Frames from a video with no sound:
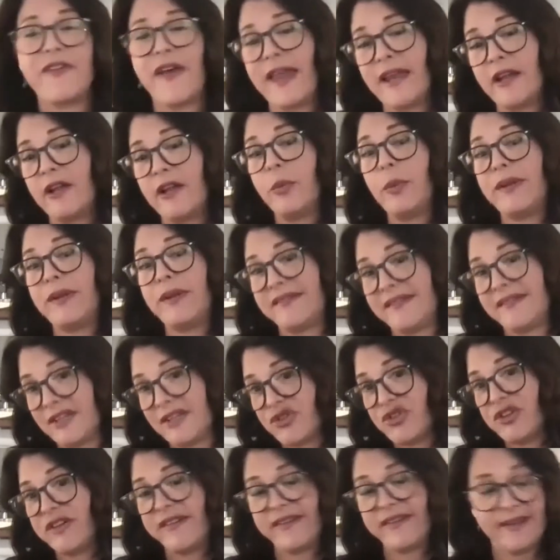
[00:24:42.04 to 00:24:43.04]
fennel with
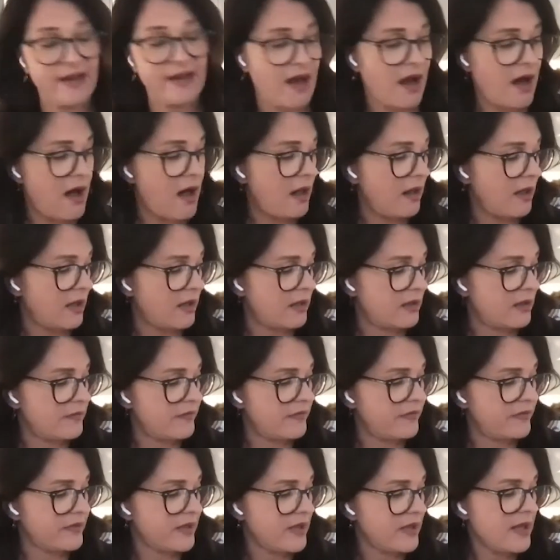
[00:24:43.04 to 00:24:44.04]
citrus and
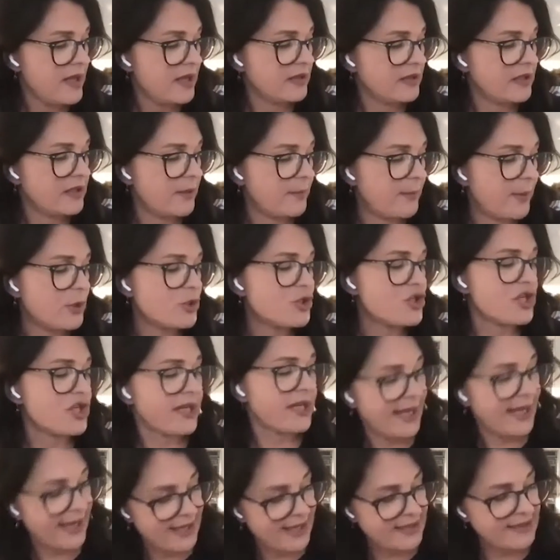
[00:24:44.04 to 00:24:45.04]
olives, kabocha
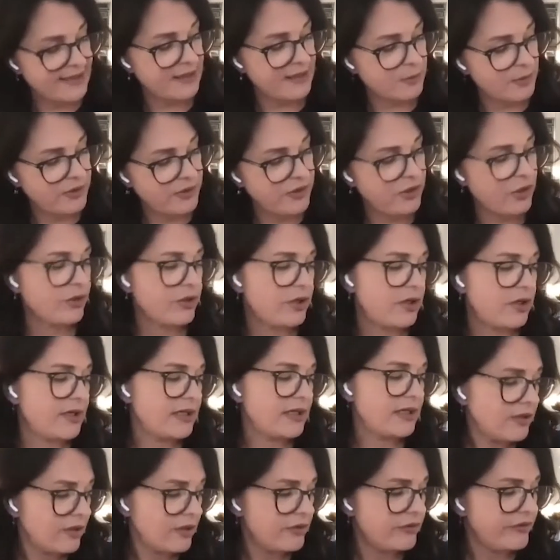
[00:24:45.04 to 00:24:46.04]
candy with yogurt
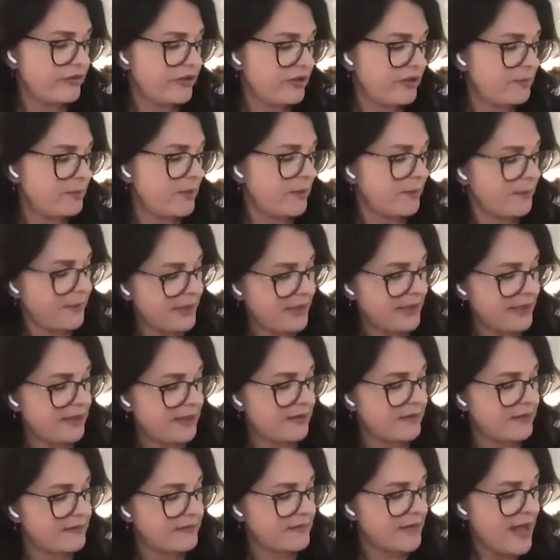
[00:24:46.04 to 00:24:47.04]
and toasted
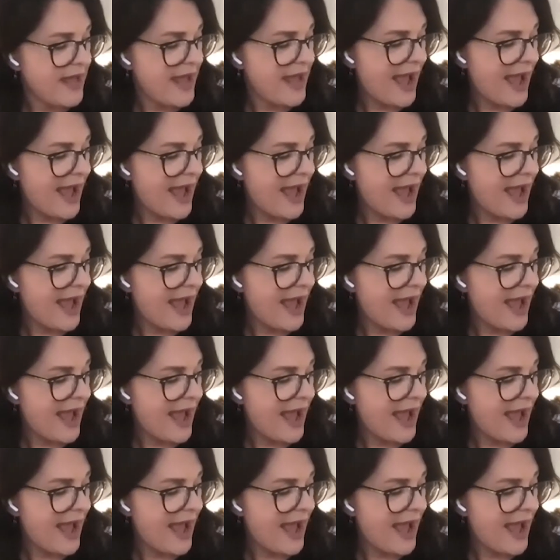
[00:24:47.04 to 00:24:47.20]
pepitas.